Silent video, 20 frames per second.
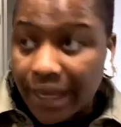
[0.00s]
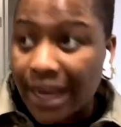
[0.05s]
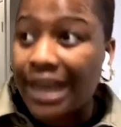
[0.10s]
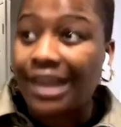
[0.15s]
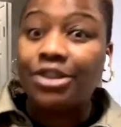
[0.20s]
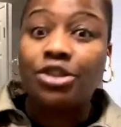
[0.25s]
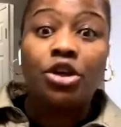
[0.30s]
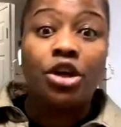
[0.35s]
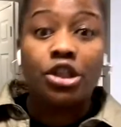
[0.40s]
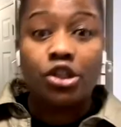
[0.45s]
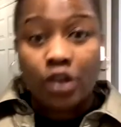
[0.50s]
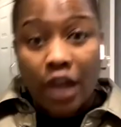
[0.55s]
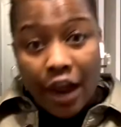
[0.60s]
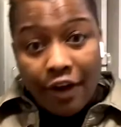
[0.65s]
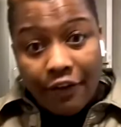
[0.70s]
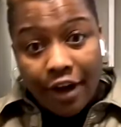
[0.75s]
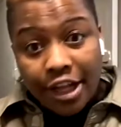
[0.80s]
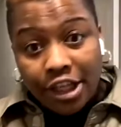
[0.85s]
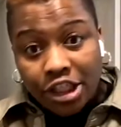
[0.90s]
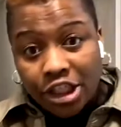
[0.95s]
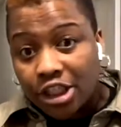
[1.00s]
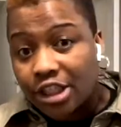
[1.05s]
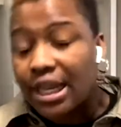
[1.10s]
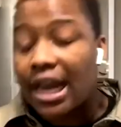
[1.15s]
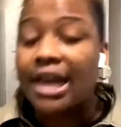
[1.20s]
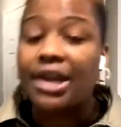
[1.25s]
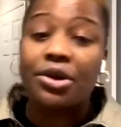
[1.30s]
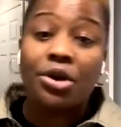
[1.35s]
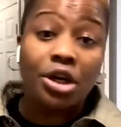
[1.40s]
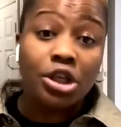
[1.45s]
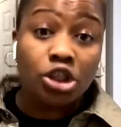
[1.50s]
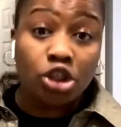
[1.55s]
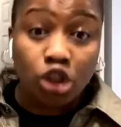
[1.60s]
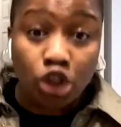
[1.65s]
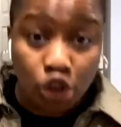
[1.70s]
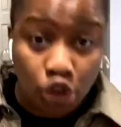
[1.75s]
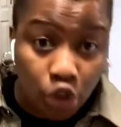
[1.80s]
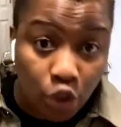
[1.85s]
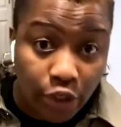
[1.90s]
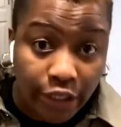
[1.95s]
How are you going to arrange it? How are you going to
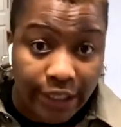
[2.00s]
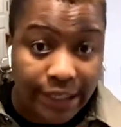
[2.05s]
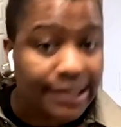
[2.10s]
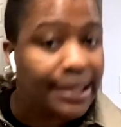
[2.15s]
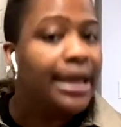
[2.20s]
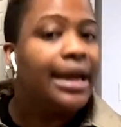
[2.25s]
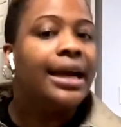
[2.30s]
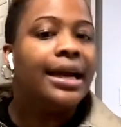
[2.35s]
show this?